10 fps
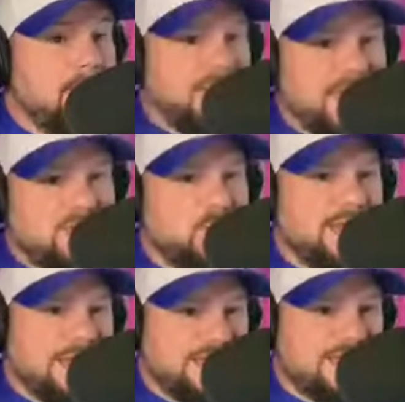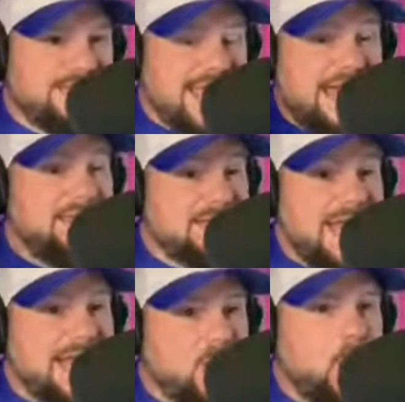But this week, since it's the end of the
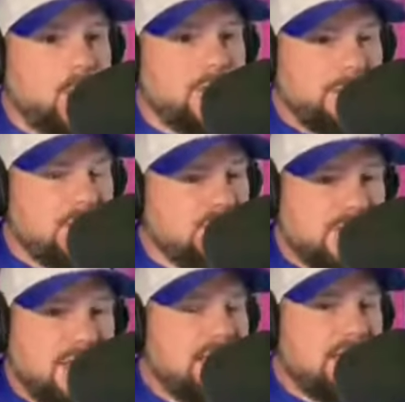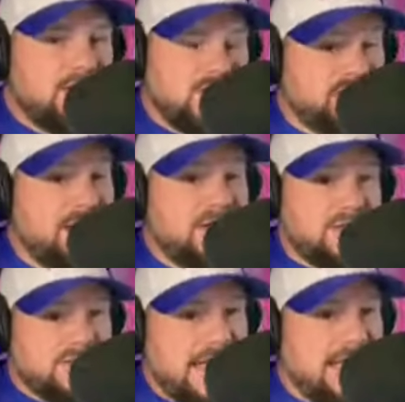second quarter, the Bills just
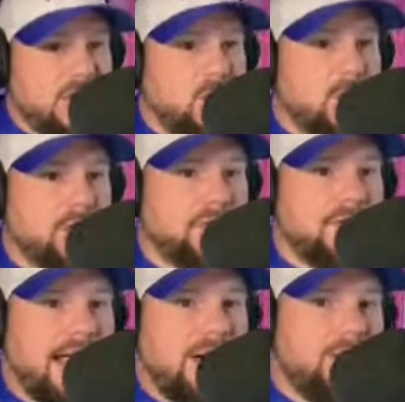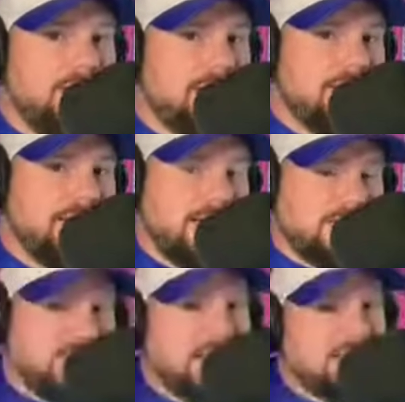finished their second quarter. They're now
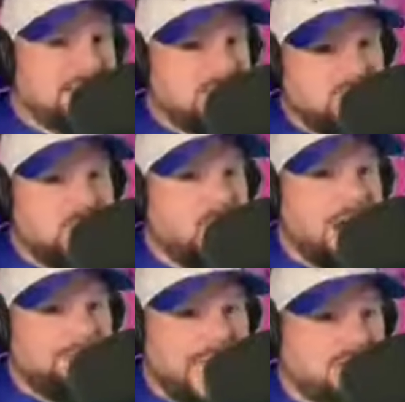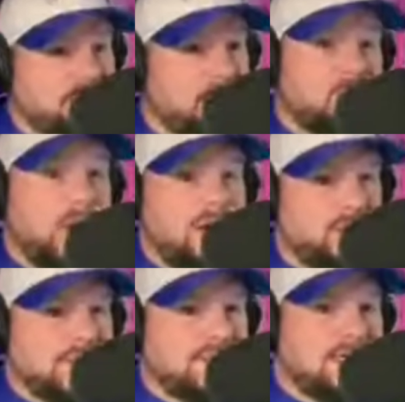6-2 on pace for a
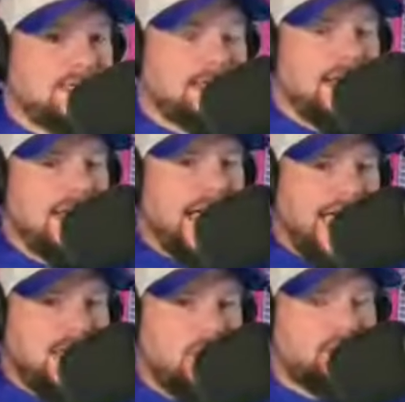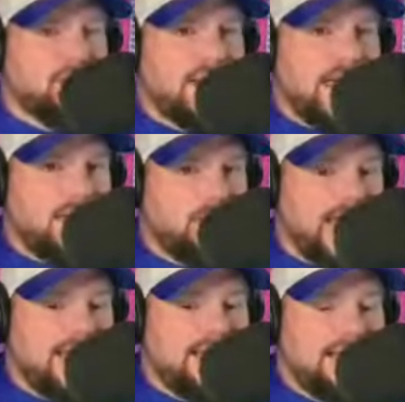12-win season. I go through and I
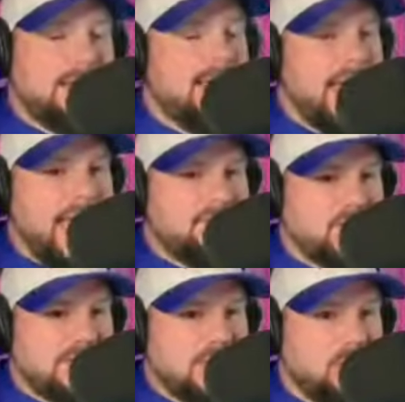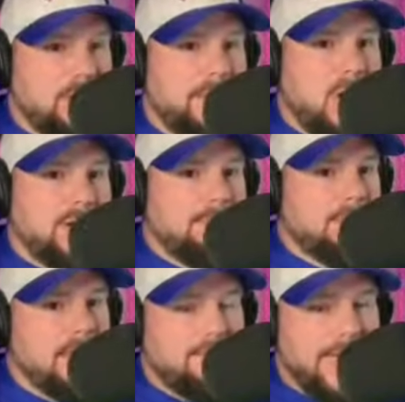grade every single component,
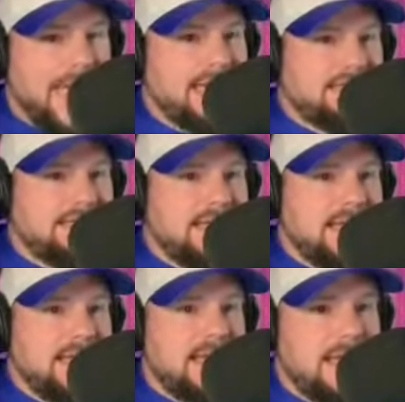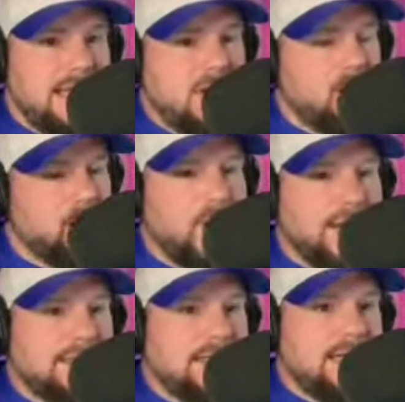pass D,
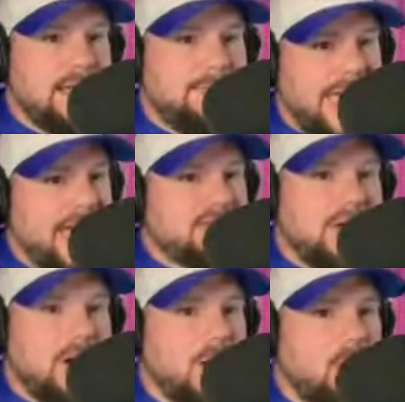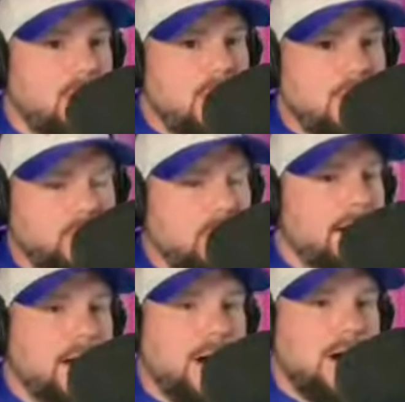run D, pass O,
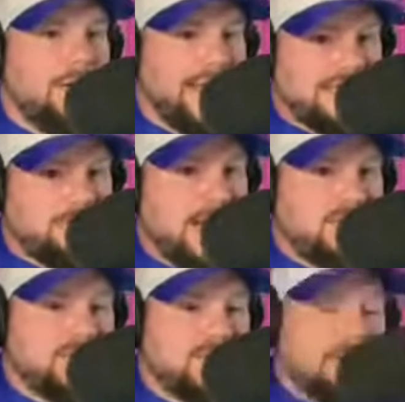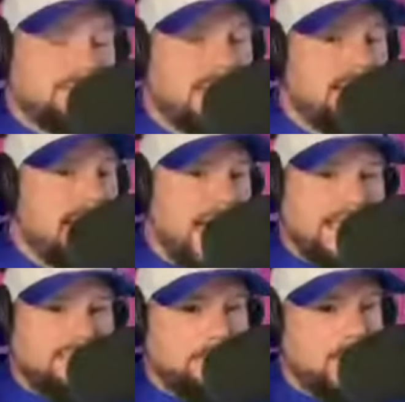run O, and special teams. I
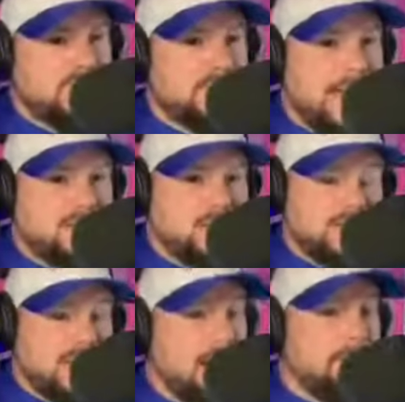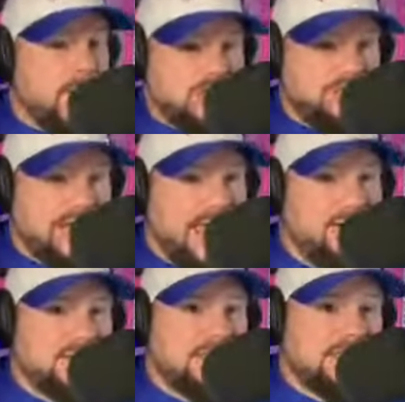give a bunch of metrics, a bunch of
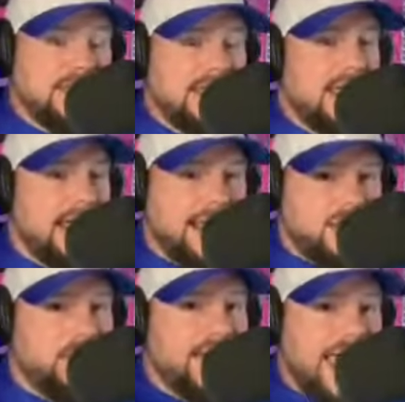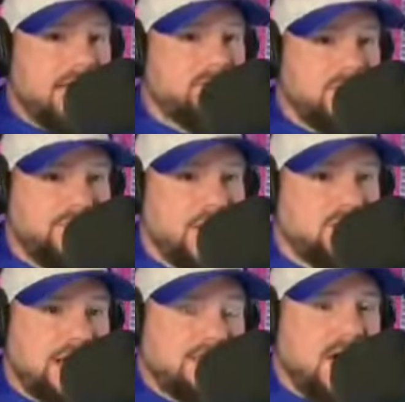analysis, and I grade every
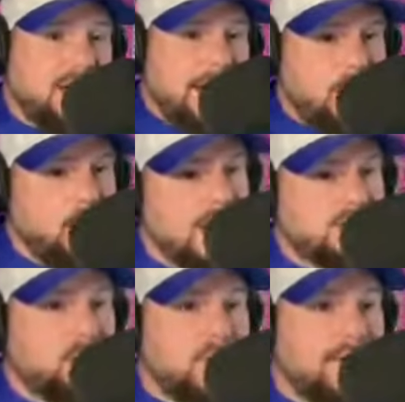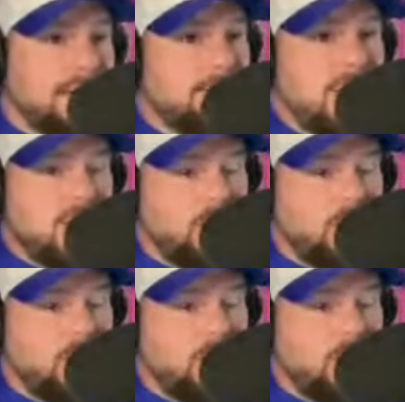function. I talk about what's working,